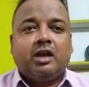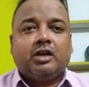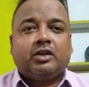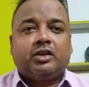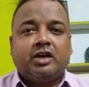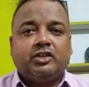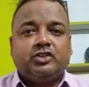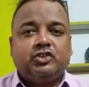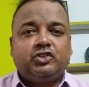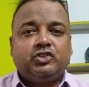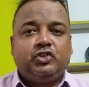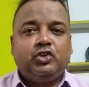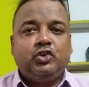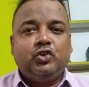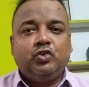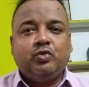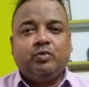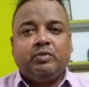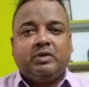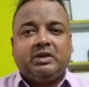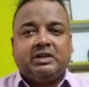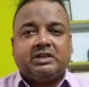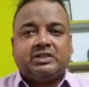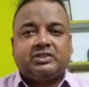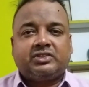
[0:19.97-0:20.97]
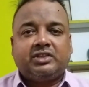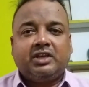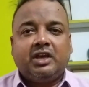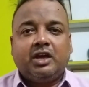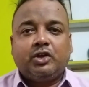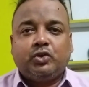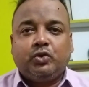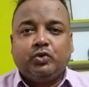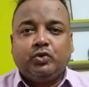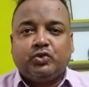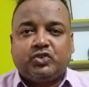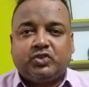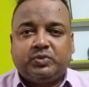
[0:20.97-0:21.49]
consumers
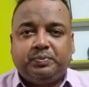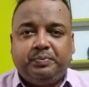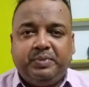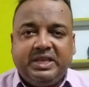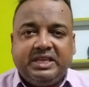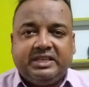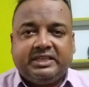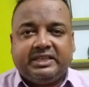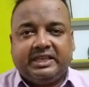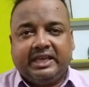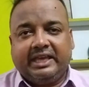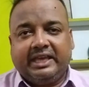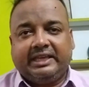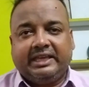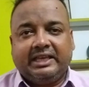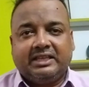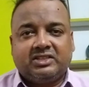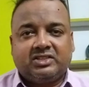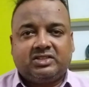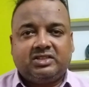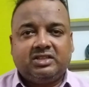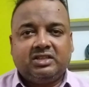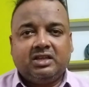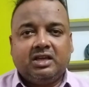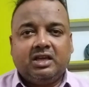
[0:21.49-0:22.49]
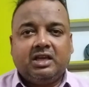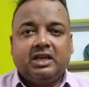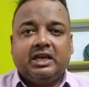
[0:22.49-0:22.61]
to speak against